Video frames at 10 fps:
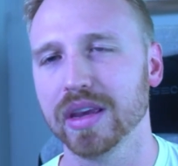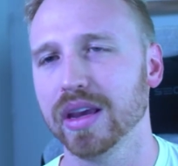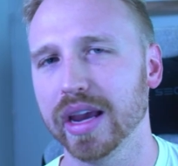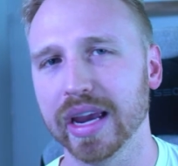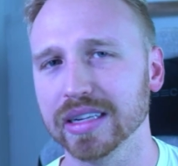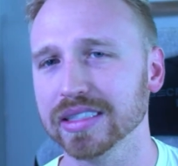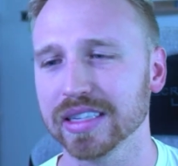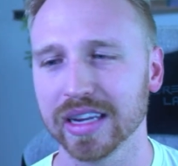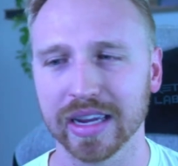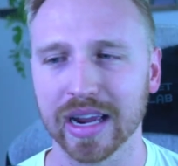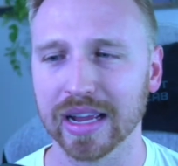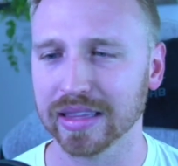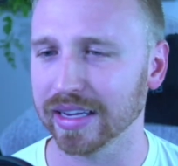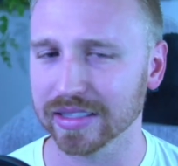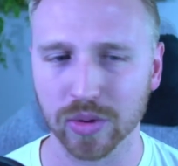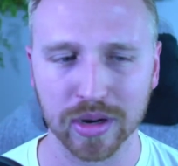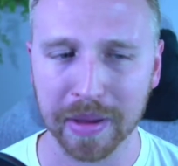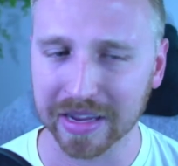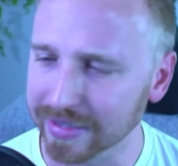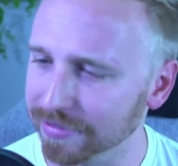and I think it's going to
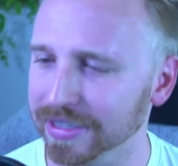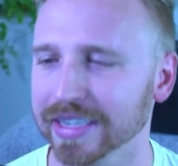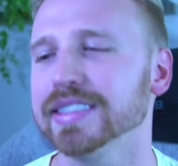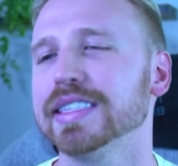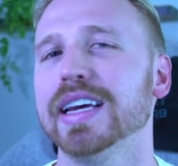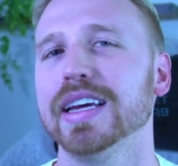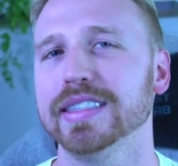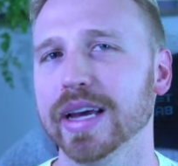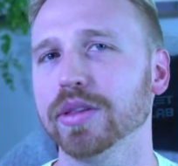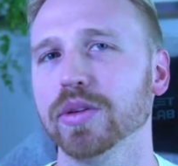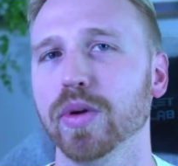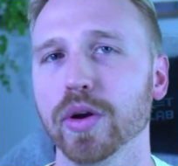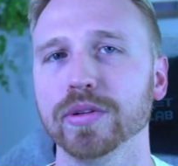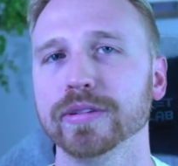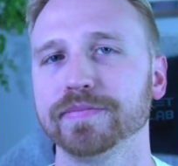pay dividends down the road.